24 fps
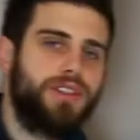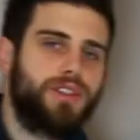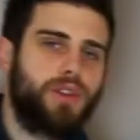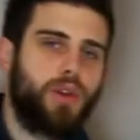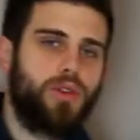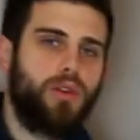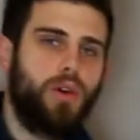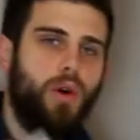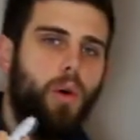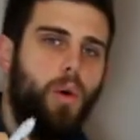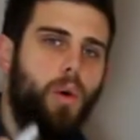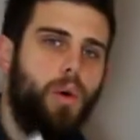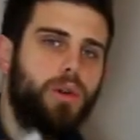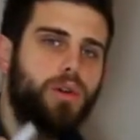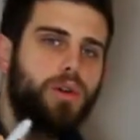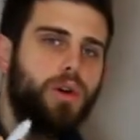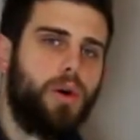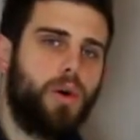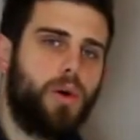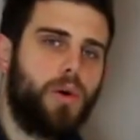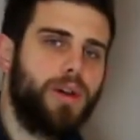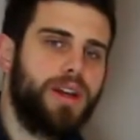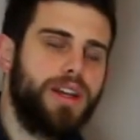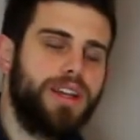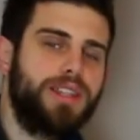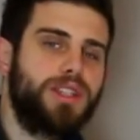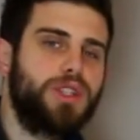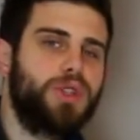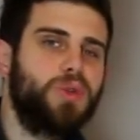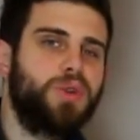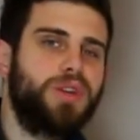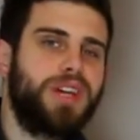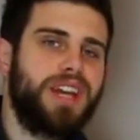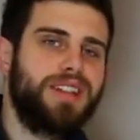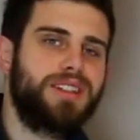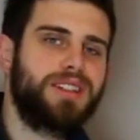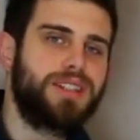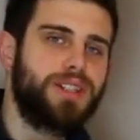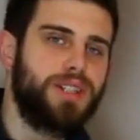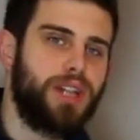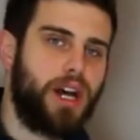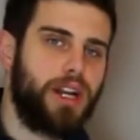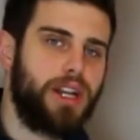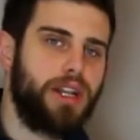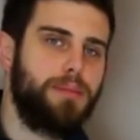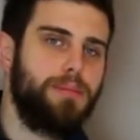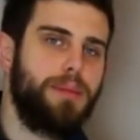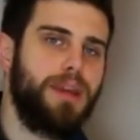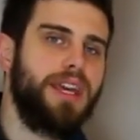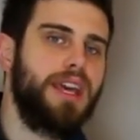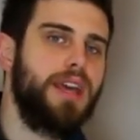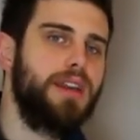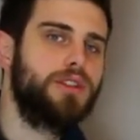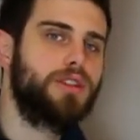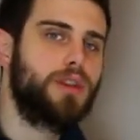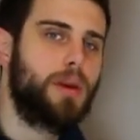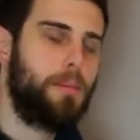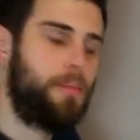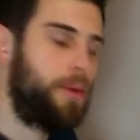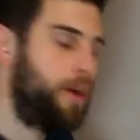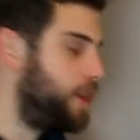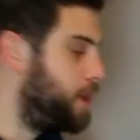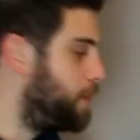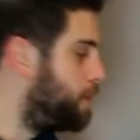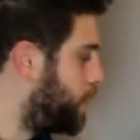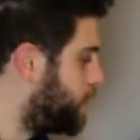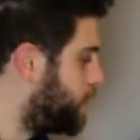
So the whole goal is to get started making some money.